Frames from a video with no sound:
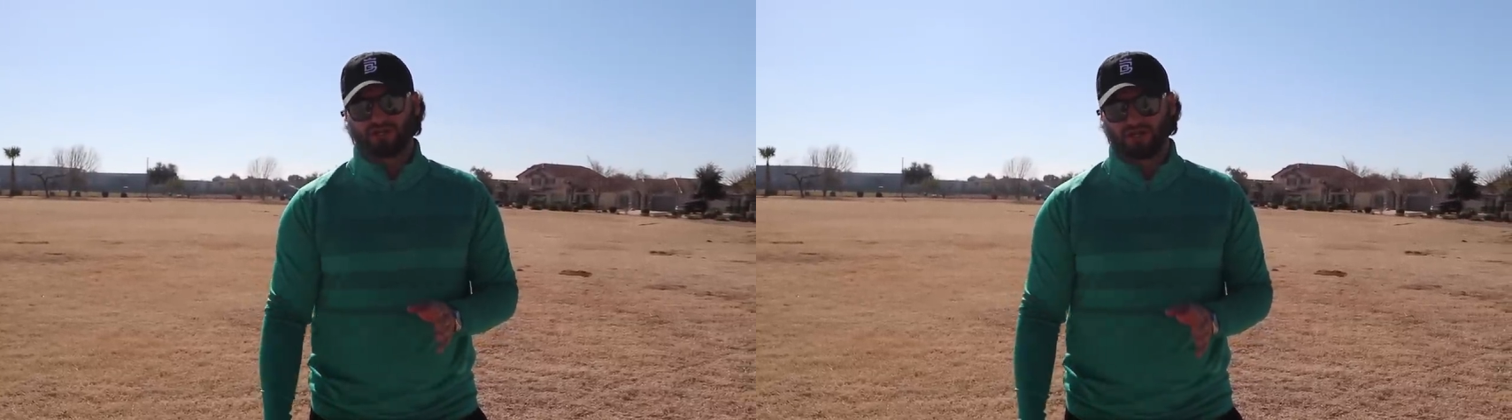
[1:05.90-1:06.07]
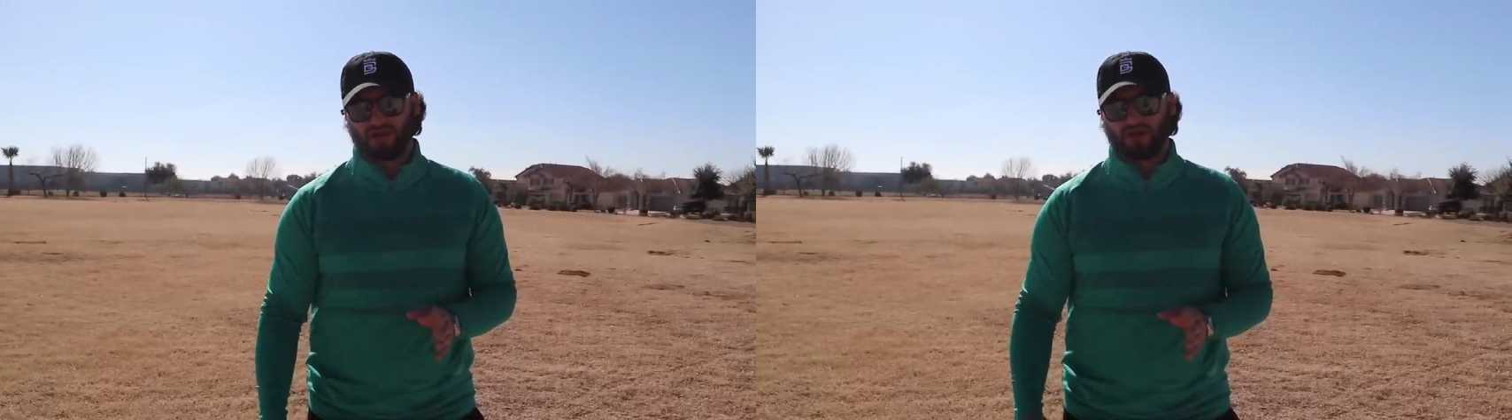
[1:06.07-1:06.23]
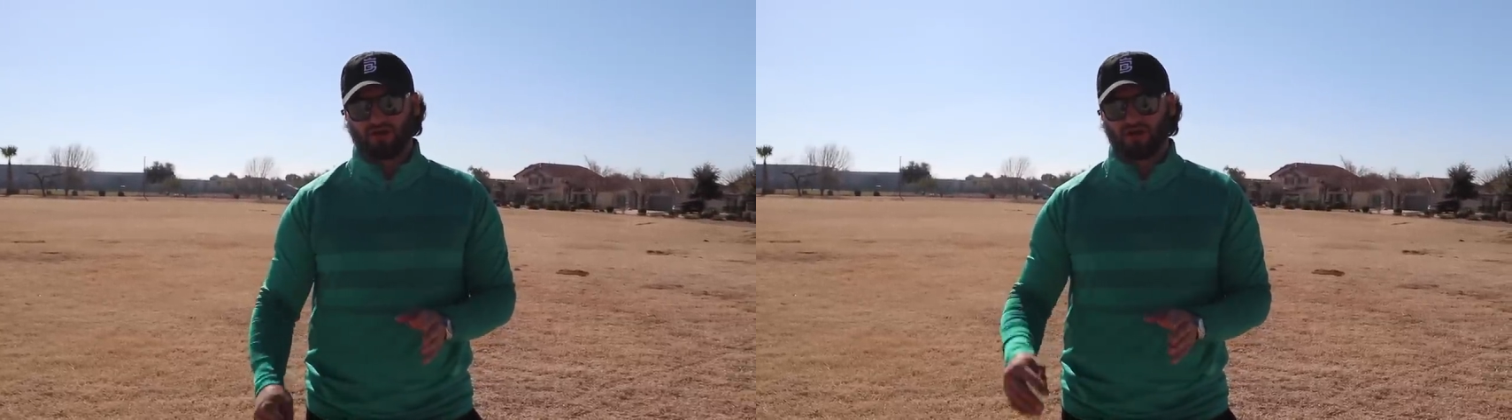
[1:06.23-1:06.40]

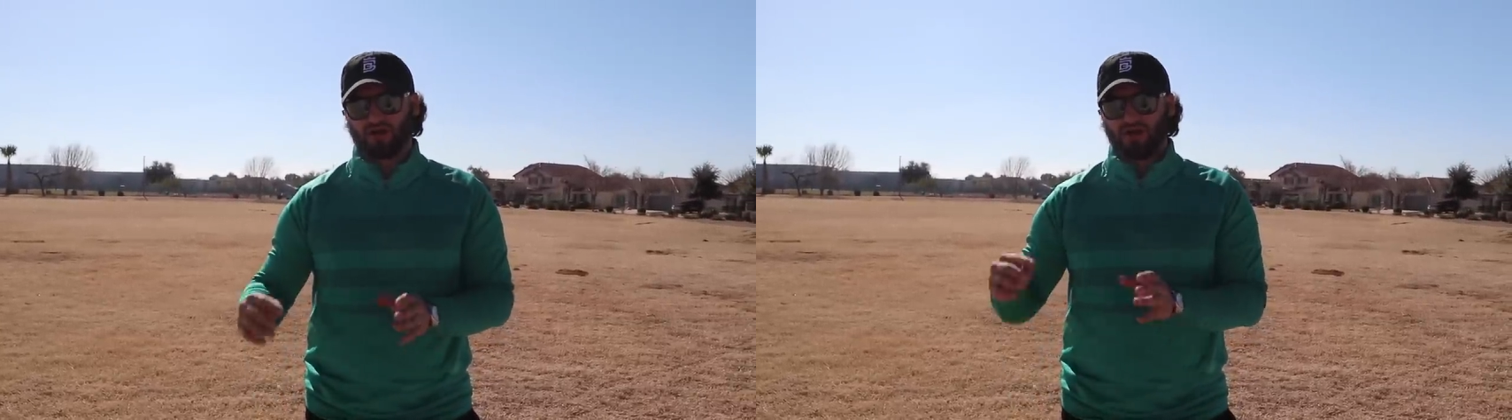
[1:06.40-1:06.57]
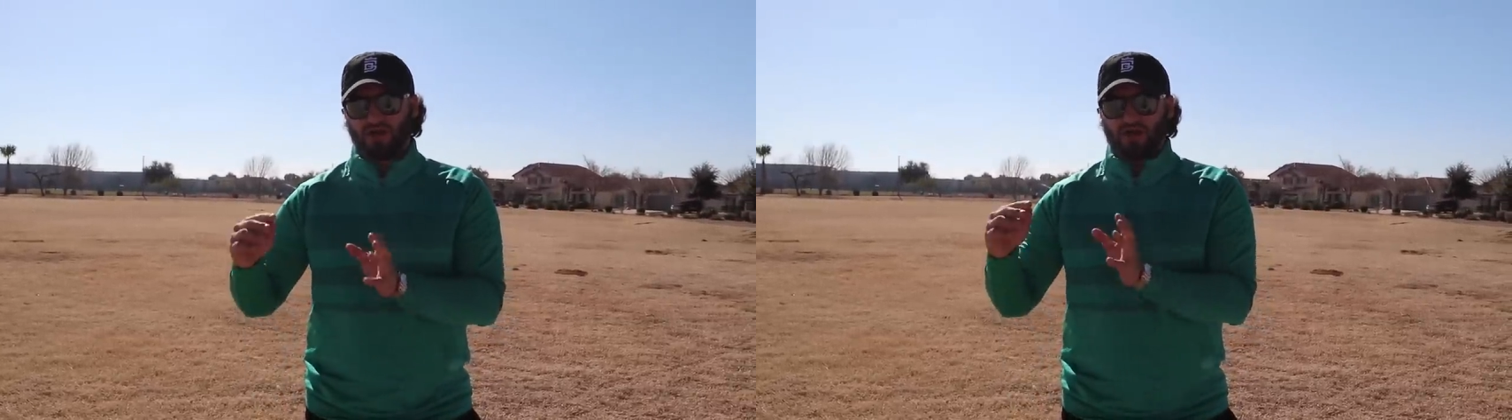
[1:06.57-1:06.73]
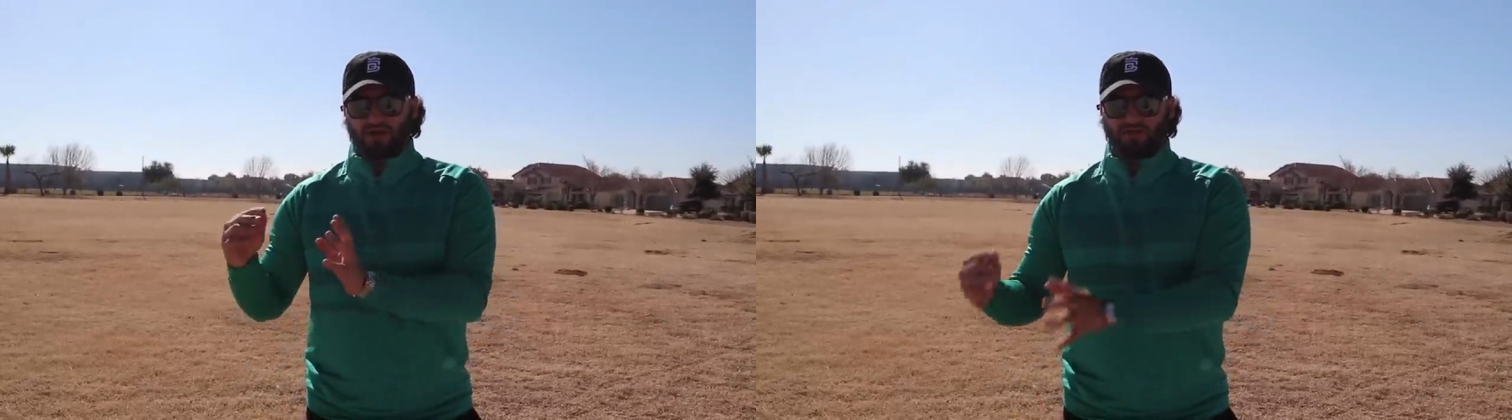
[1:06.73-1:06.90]
Line Era,
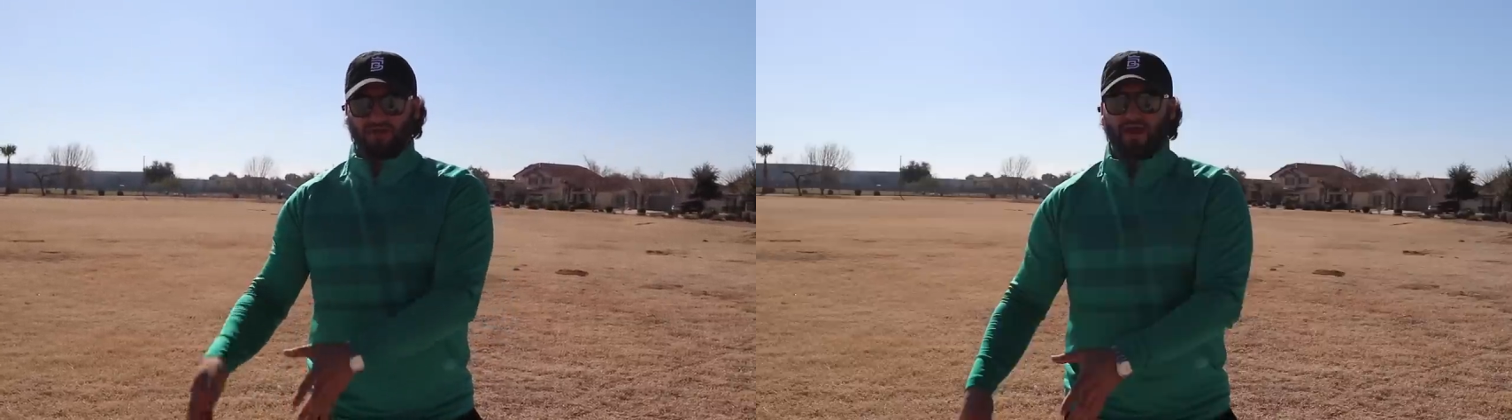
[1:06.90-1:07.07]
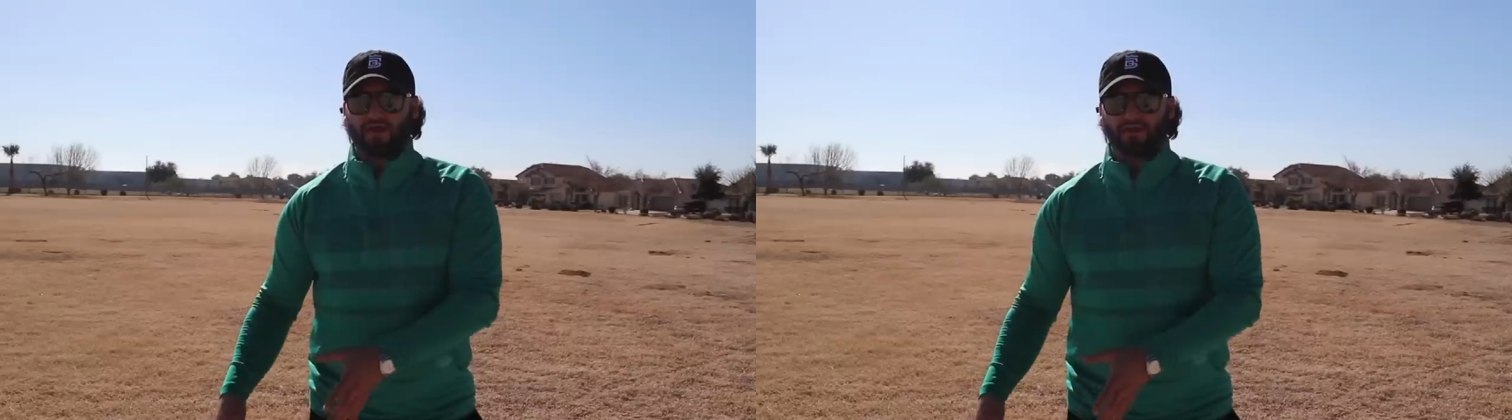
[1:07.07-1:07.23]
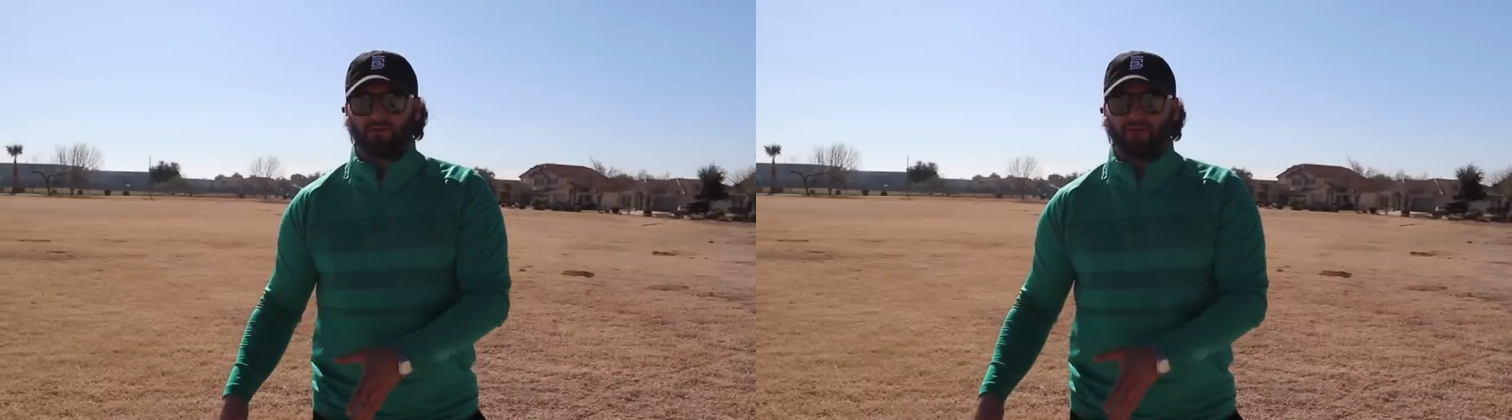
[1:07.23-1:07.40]
then the
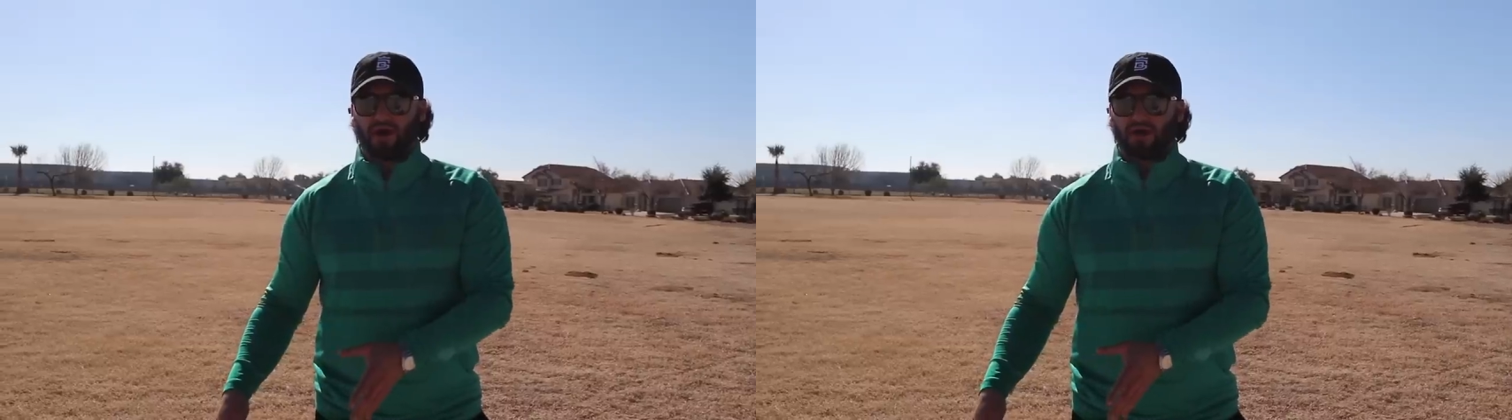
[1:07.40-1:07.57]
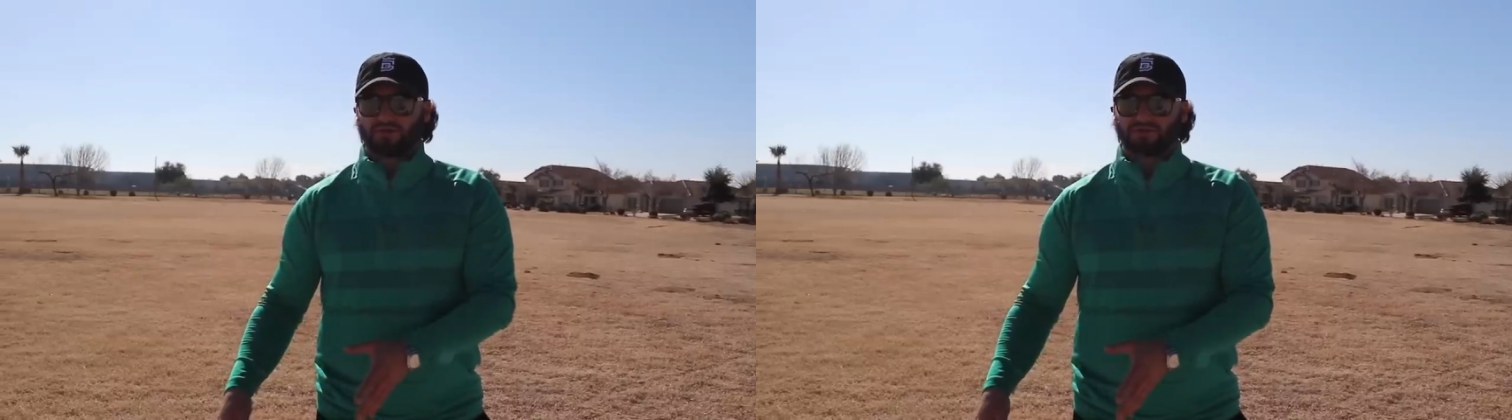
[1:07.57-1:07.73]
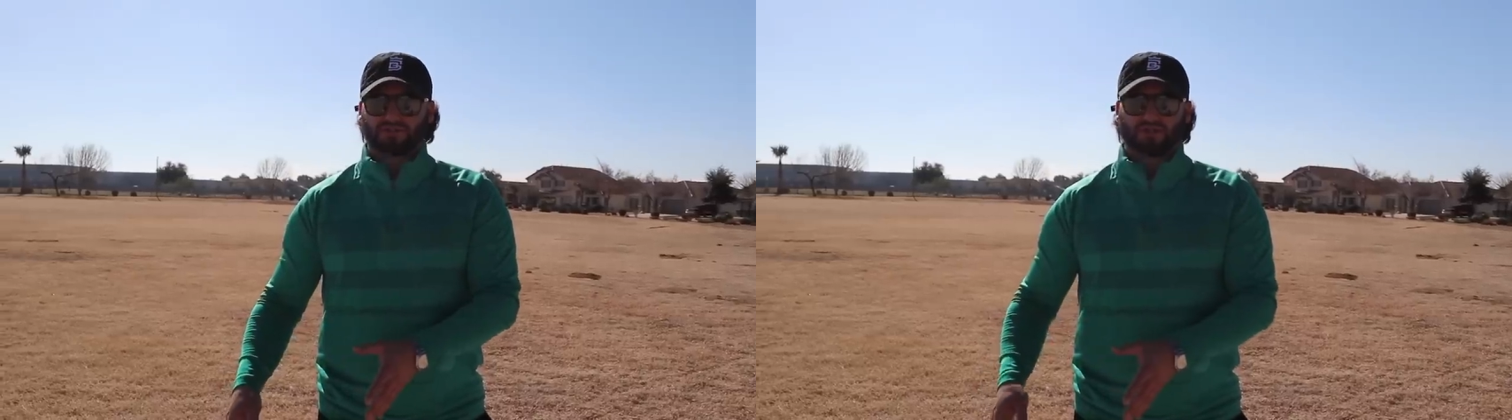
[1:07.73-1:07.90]
Halo
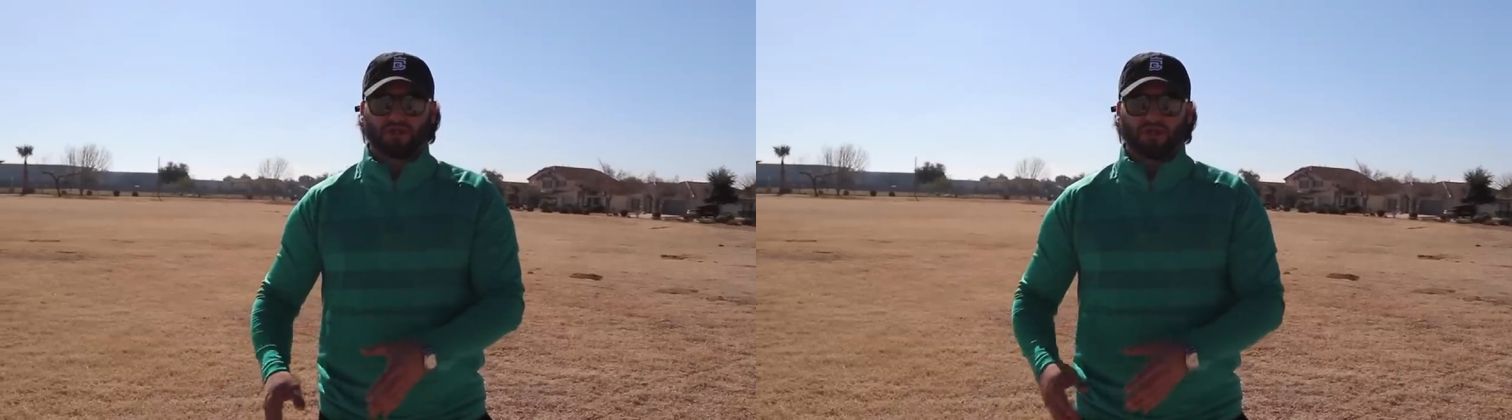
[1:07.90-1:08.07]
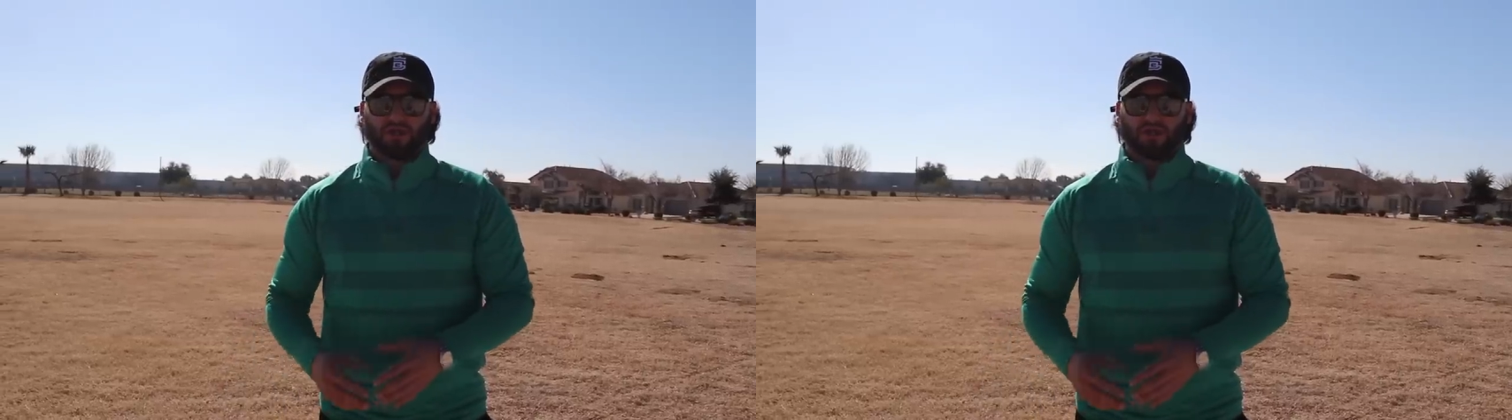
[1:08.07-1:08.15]
Boss.